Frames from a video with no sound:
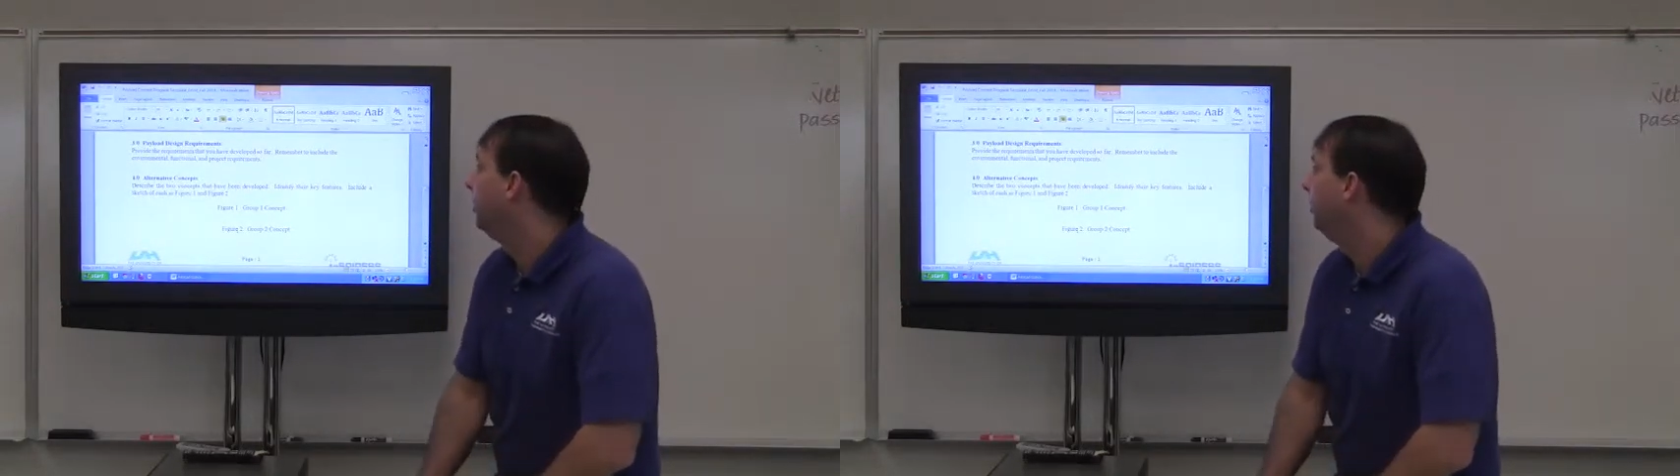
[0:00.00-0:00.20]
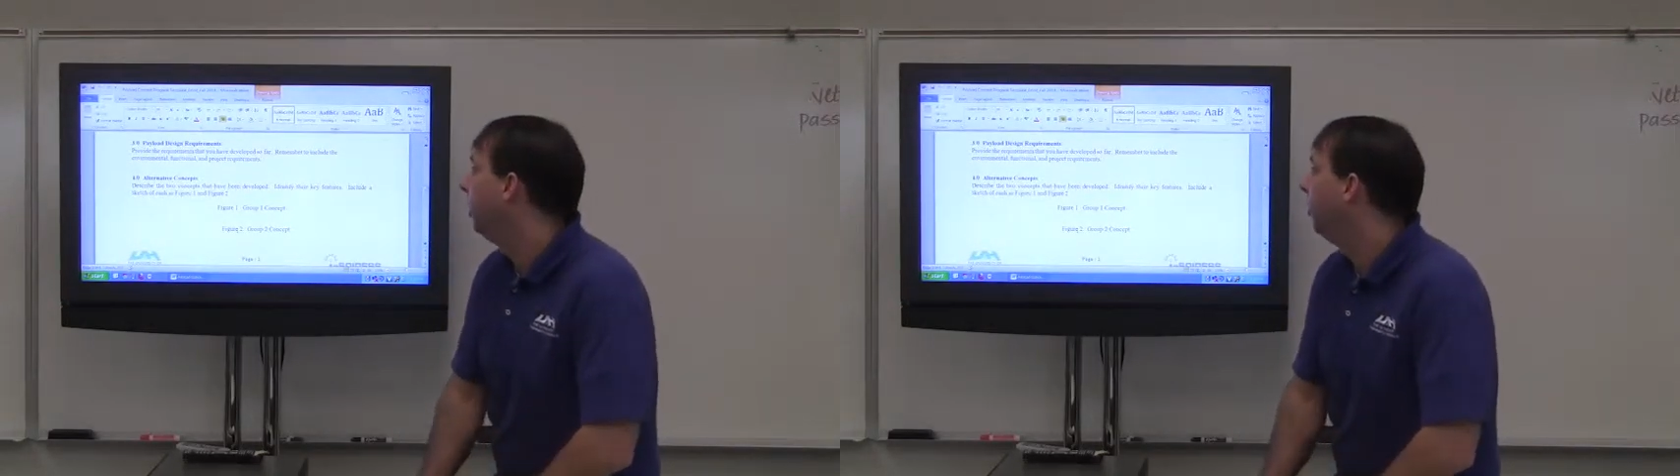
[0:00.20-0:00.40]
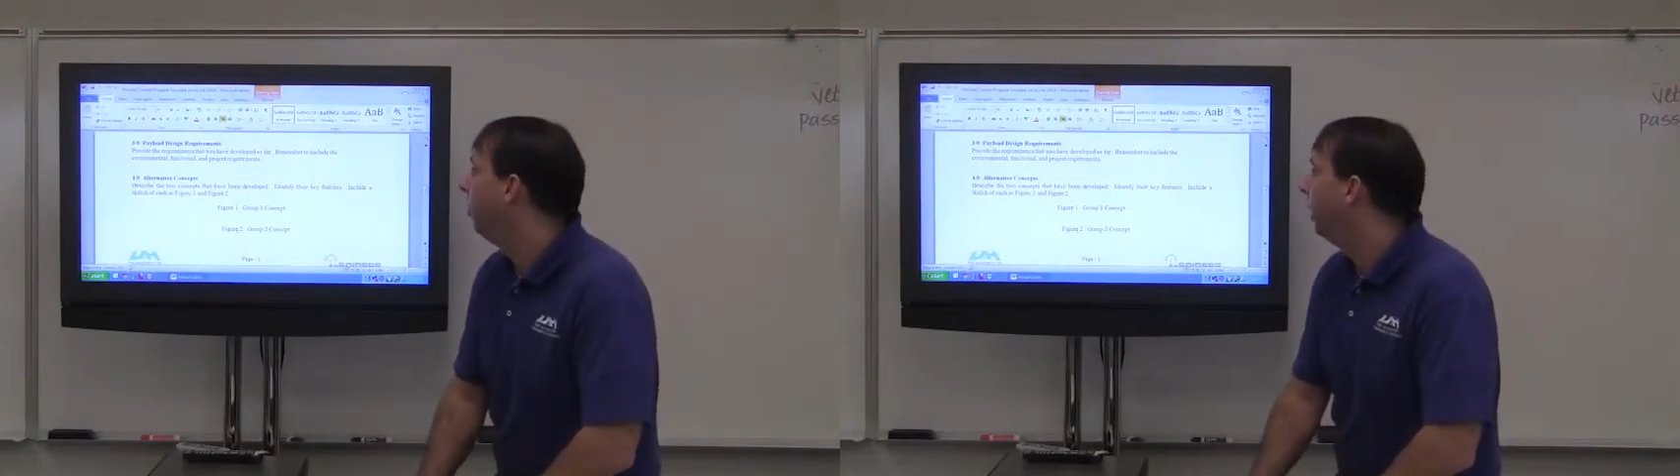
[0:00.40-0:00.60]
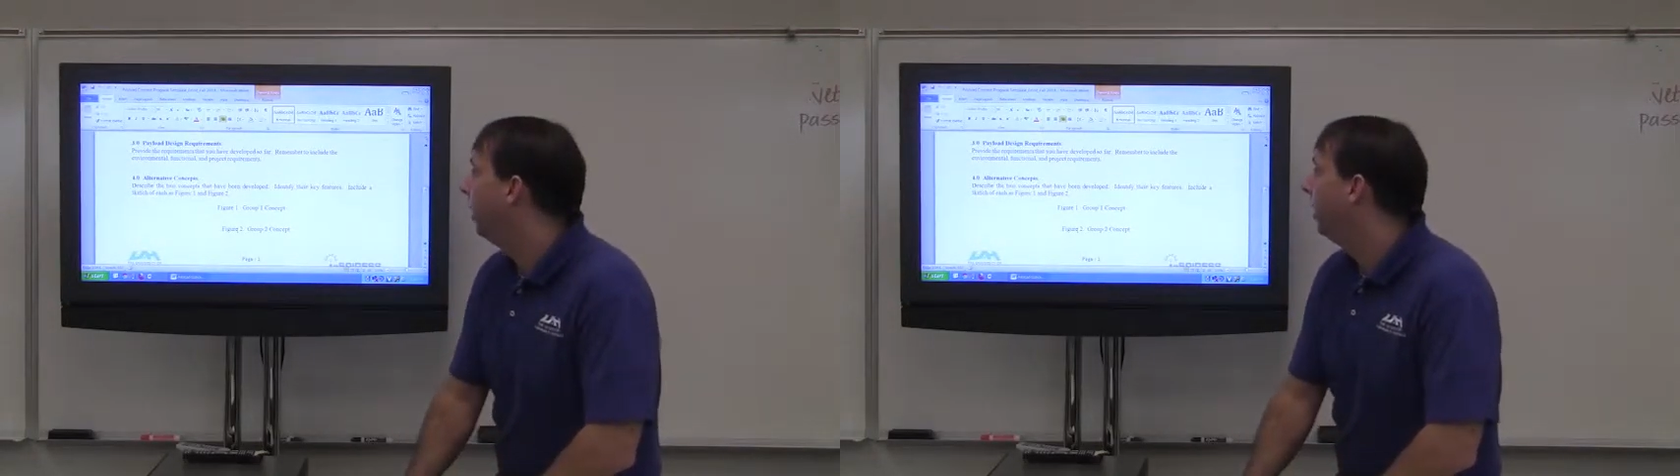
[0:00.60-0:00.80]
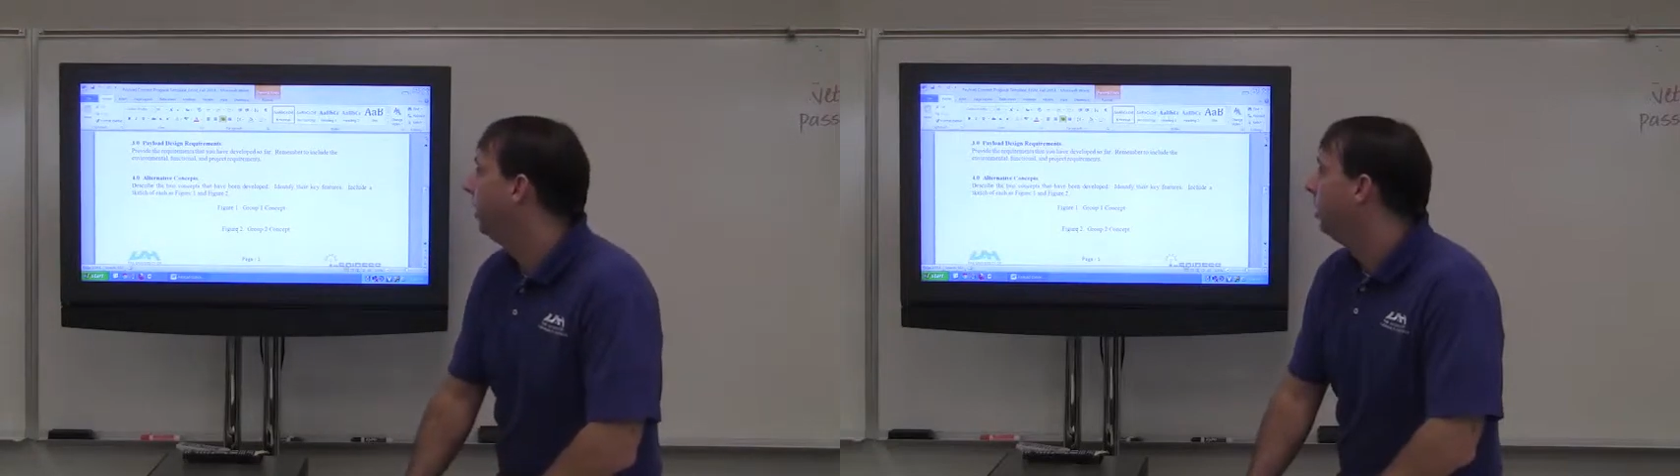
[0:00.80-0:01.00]

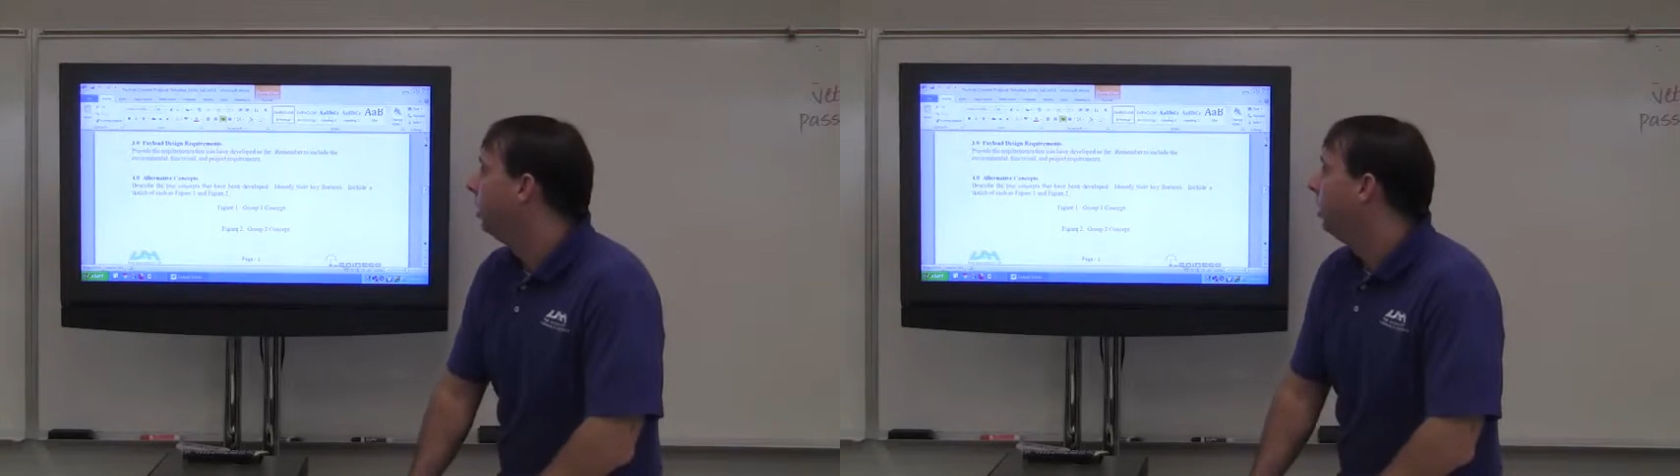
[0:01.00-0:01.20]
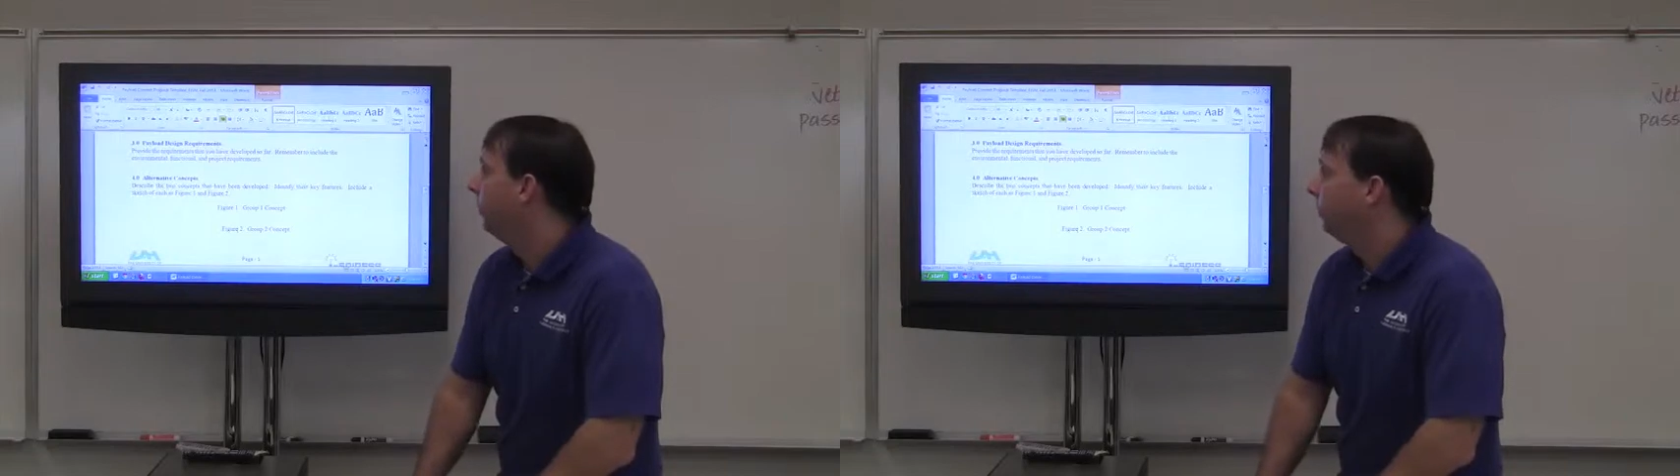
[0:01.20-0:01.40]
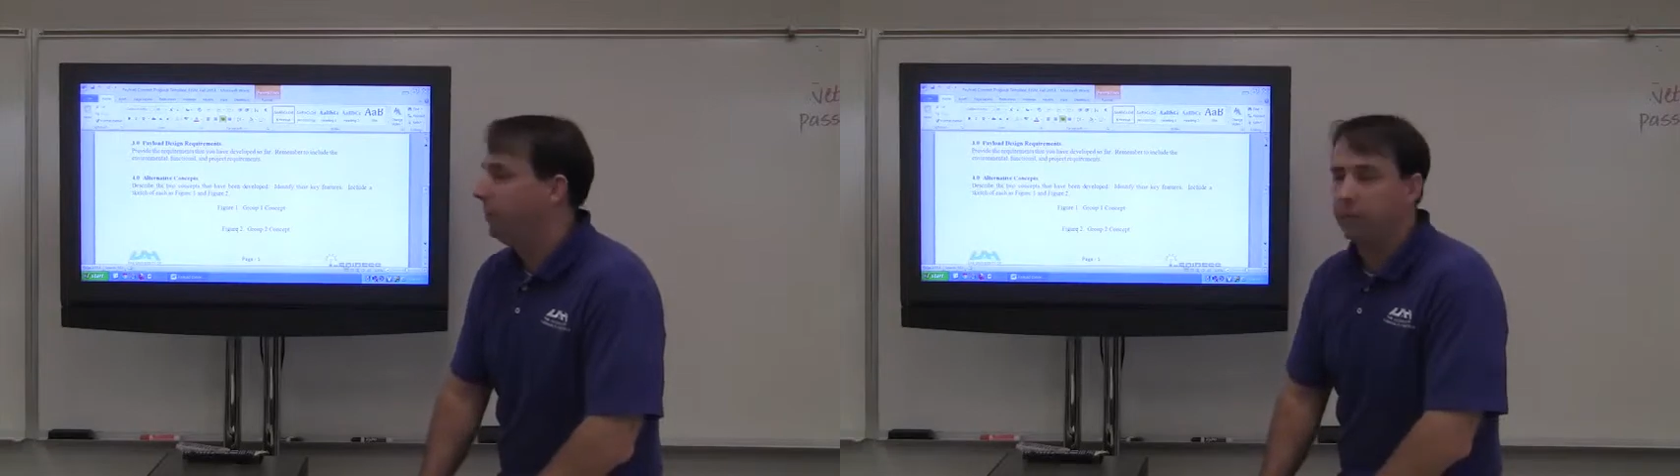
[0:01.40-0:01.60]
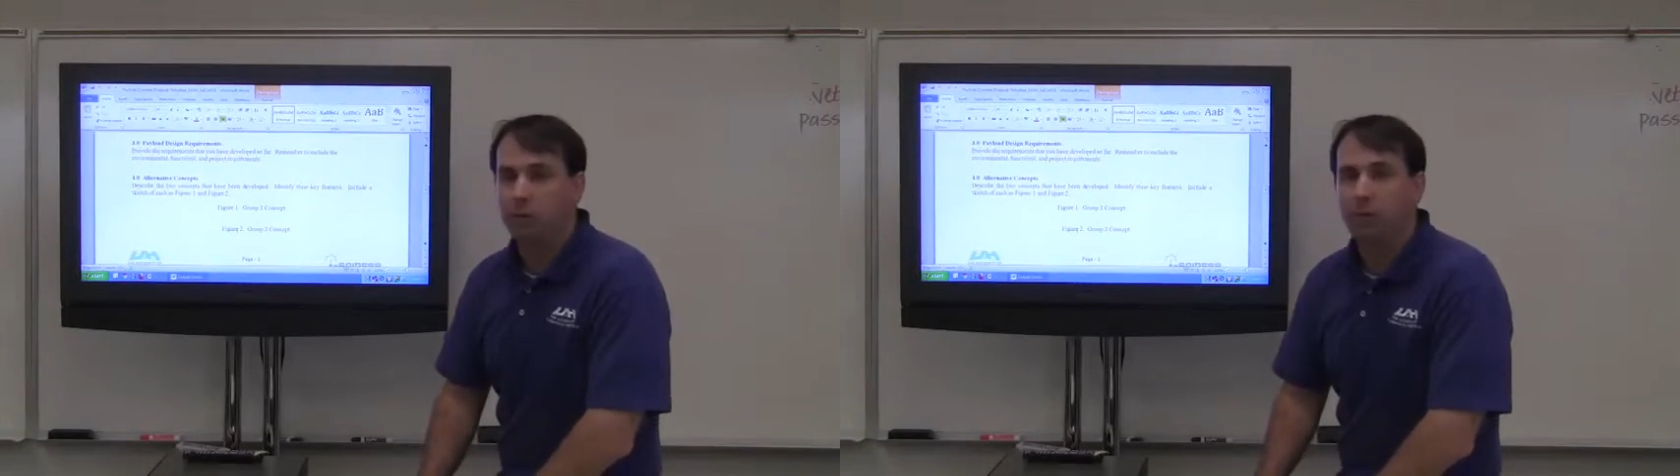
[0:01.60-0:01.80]
So section